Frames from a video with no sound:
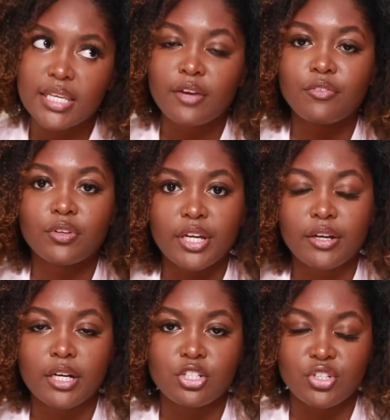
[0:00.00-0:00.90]
say for
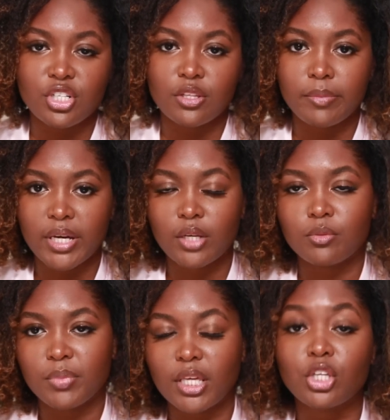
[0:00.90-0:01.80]
layering hydration on the body
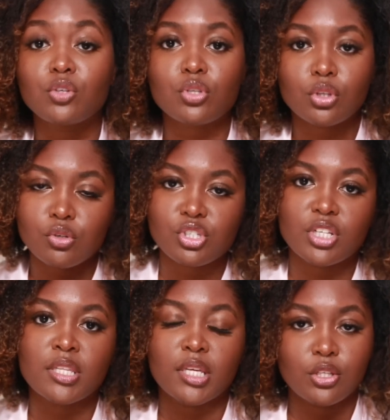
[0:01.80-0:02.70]
would be like use a
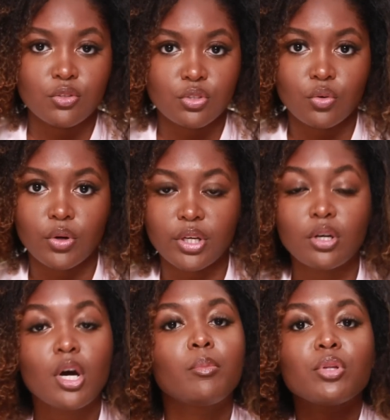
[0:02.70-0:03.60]
lotion and then use an
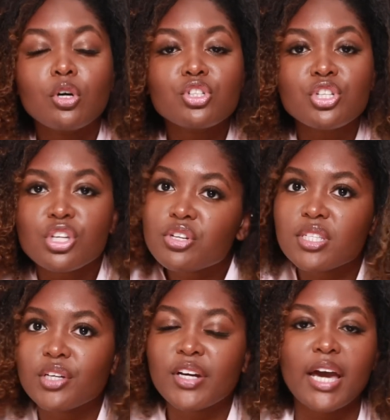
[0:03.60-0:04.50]
oil. But lotions are
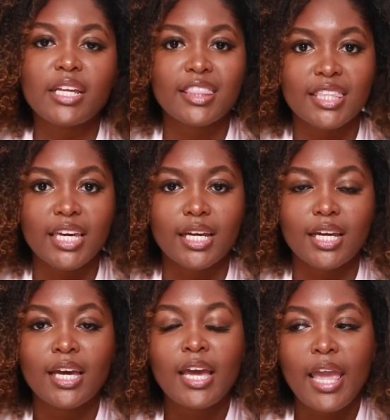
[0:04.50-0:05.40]
still kind of
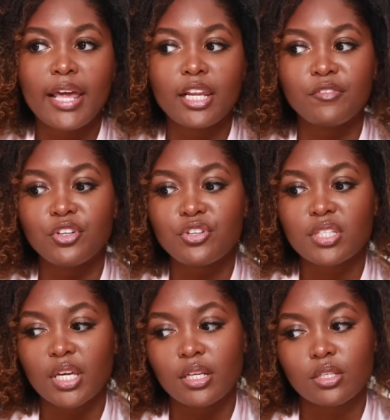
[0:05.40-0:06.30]
thick. And if your
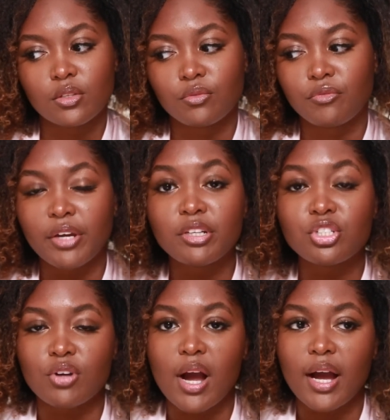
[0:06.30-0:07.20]
skin is very
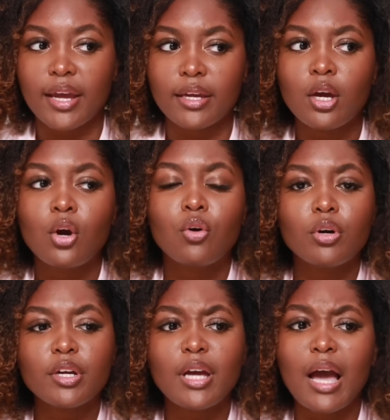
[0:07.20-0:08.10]
dry,
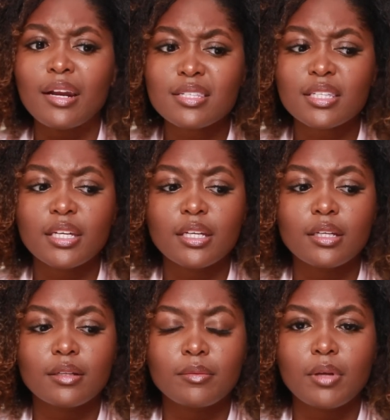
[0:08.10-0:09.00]
or
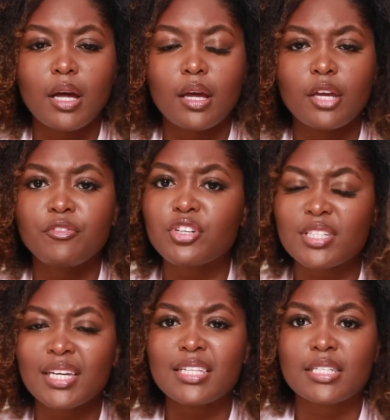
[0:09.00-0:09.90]
honestly, if your
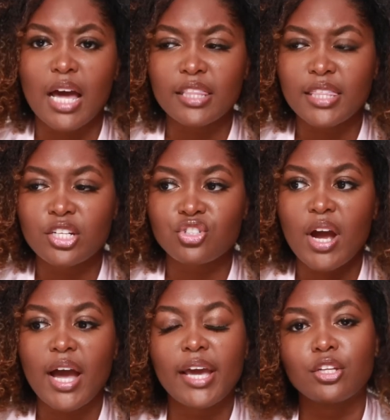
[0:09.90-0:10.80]
skin is not that
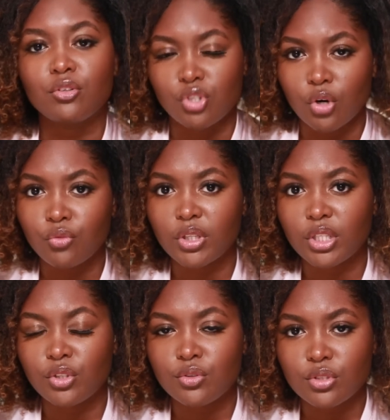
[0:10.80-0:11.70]
dry and you don't
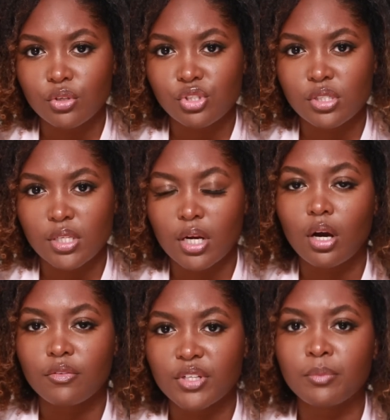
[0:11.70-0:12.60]
really use lotions that
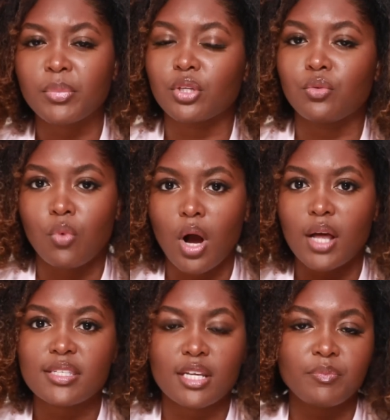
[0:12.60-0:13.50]
often, but you
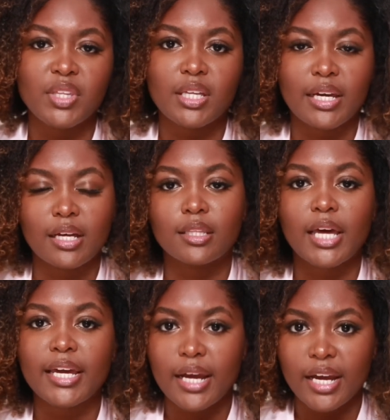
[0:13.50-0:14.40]
want something like a
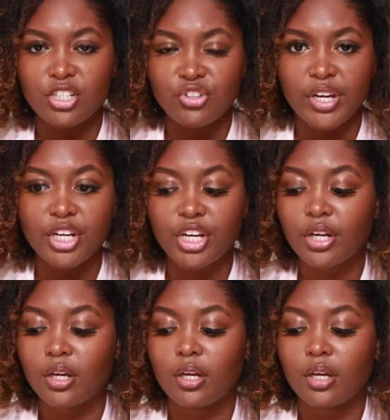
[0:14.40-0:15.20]
light hydrator,